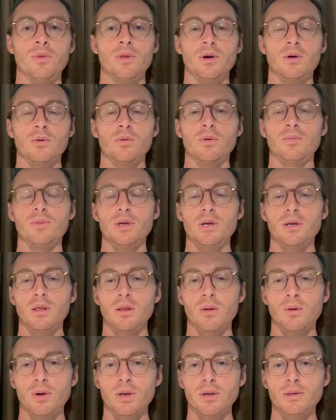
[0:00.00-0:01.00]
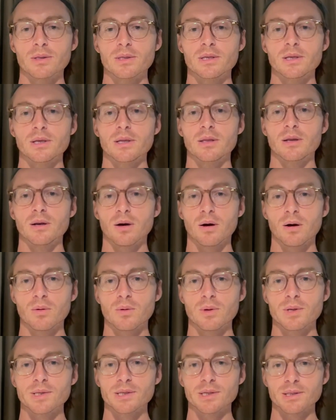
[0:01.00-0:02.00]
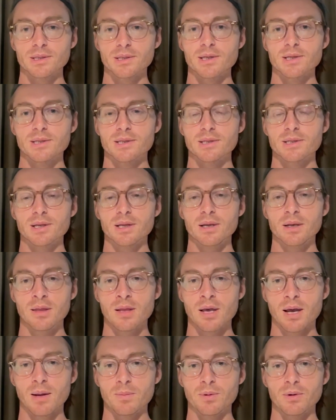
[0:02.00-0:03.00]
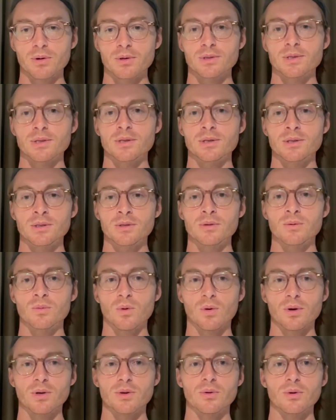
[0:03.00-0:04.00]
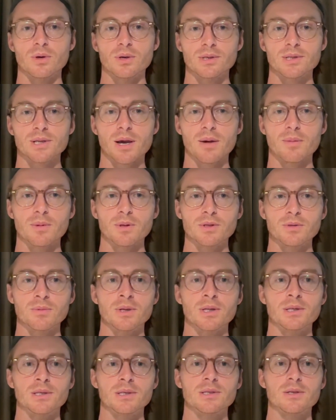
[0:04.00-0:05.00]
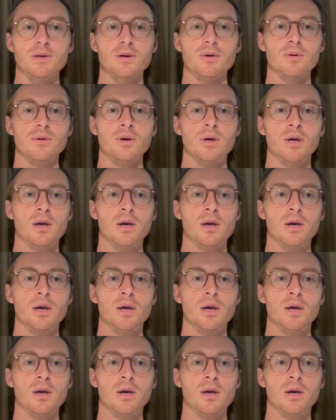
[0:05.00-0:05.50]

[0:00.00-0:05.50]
there will be a loyalty that always exists in that person toward your establishment. So